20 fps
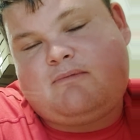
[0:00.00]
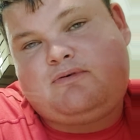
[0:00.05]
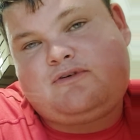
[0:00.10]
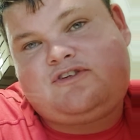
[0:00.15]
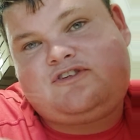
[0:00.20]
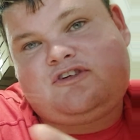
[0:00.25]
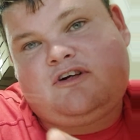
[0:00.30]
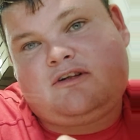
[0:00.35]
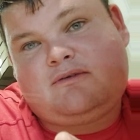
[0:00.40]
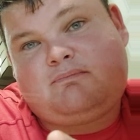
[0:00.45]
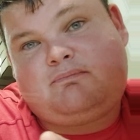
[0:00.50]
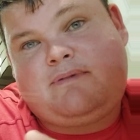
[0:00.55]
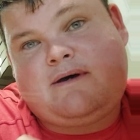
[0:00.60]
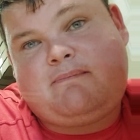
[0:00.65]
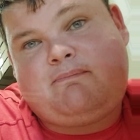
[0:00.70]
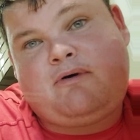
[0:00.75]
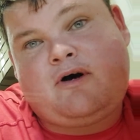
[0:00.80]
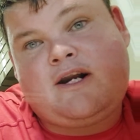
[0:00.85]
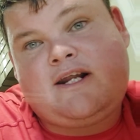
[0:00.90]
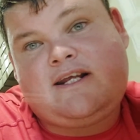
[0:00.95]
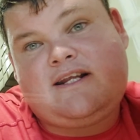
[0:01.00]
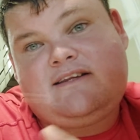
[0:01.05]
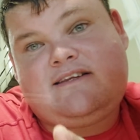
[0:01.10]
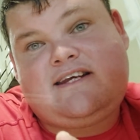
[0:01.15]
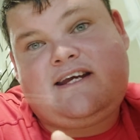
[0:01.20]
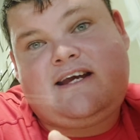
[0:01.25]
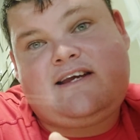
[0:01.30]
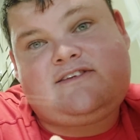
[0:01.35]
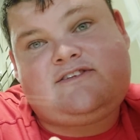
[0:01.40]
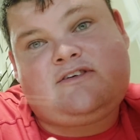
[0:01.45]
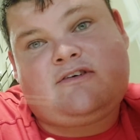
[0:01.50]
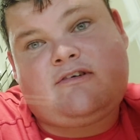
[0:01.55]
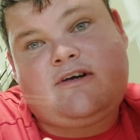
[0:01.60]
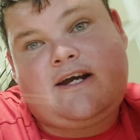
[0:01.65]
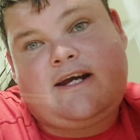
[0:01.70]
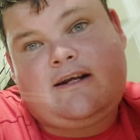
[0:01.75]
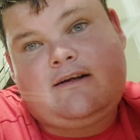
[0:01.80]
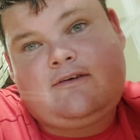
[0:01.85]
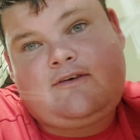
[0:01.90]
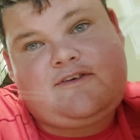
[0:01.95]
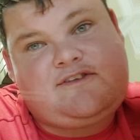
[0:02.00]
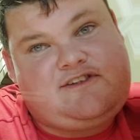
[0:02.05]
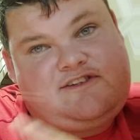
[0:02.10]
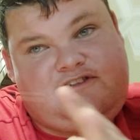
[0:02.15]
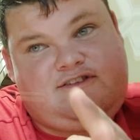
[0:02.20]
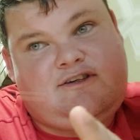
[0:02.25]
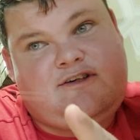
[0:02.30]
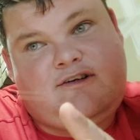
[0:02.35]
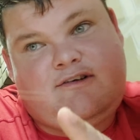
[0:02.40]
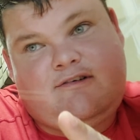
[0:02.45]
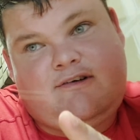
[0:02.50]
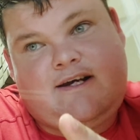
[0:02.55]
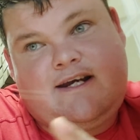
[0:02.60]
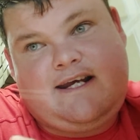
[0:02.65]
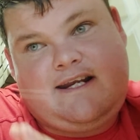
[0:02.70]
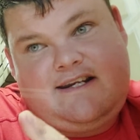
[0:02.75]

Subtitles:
put salt and pepper on it and think it's alright. Because it's not alright.